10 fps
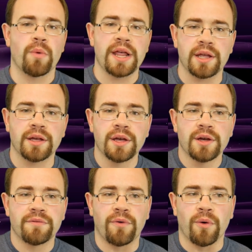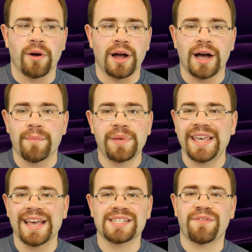waiting for uh,
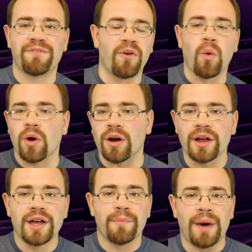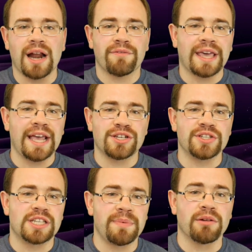P S four
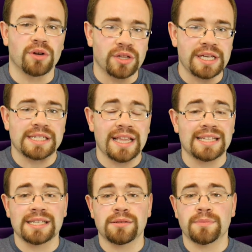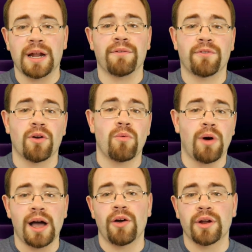modifications to be released. And that system's been out for a
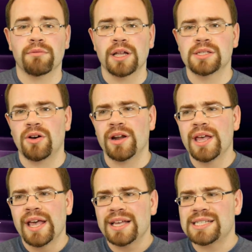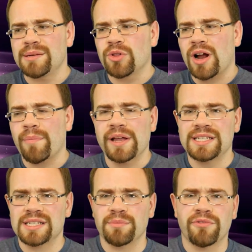while, and it runs on a similar
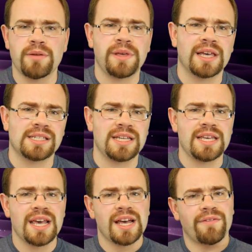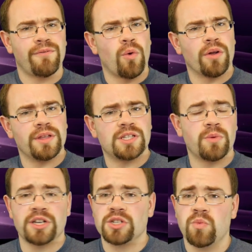operating system, FreeBSD, for the
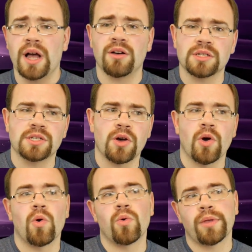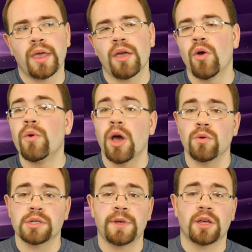Switch as well, so who
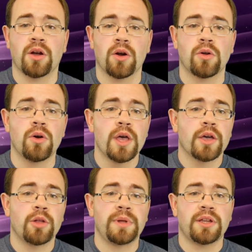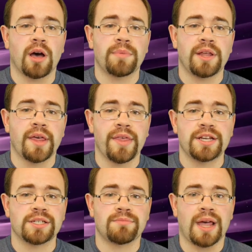knows? I mean, the kernel could be dumped and then they
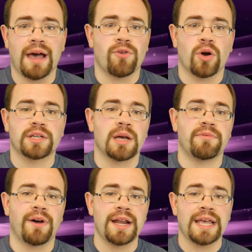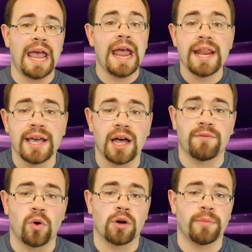just have a hard time finding any kind
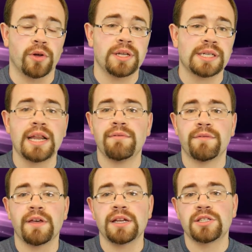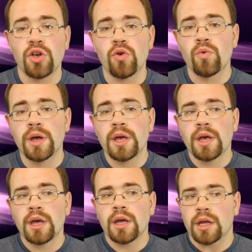of vulnerabilities, and even if they do,
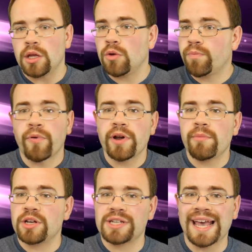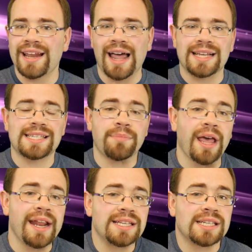you pretty much cannot accept
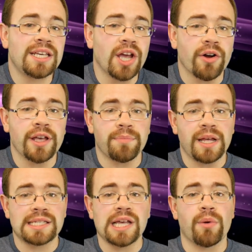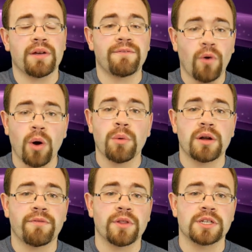any security updates going
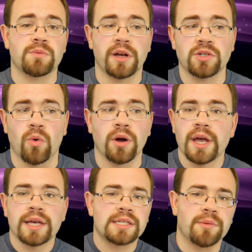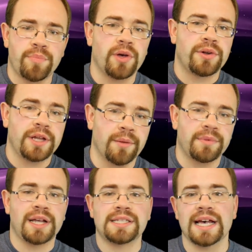forward for the Switch, or stability
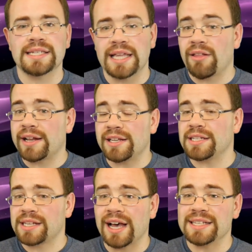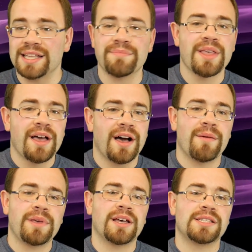updates as they like to disguise them,
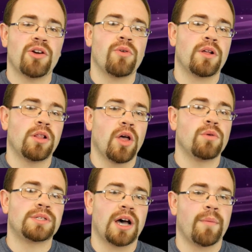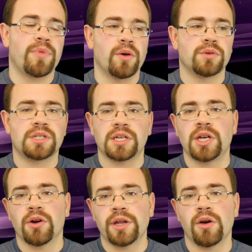uh, because they'll close up those
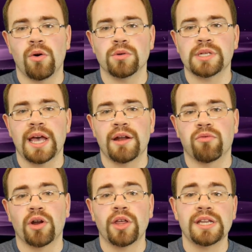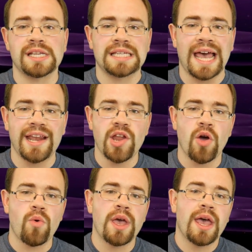security holes. And really,
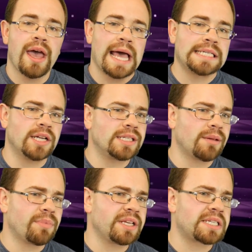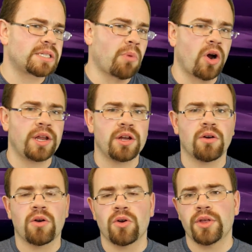Nintendo has done something smart
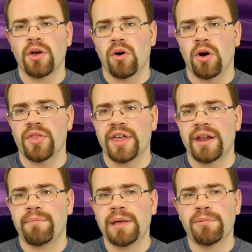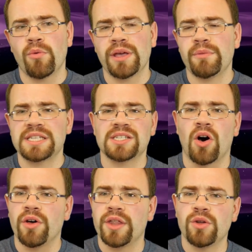here early on that people, we, we
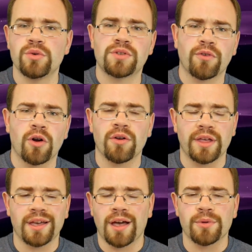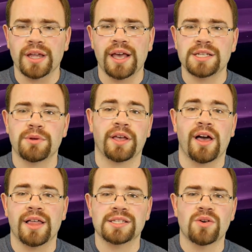saw in the news for like a couple days, we were like,
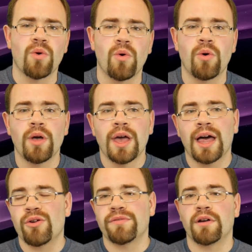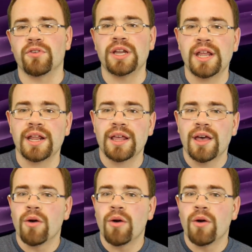oh, that's cool, I don't know if they'll ever need it.